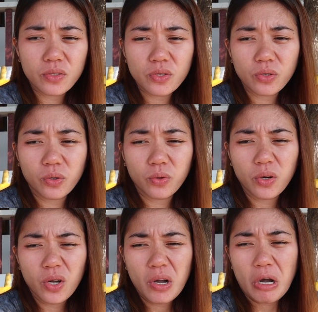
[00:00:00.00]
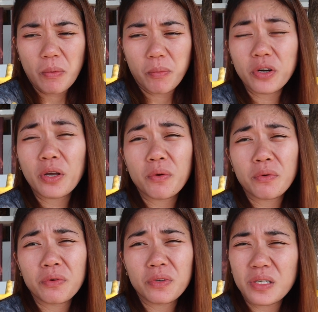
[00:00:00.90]
So mo na
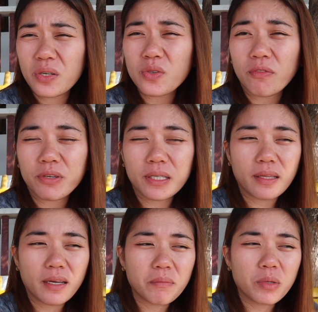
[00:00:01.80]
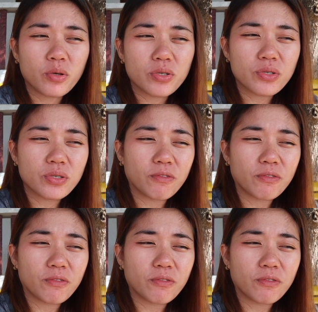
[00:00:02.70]
yung 6 over 10 because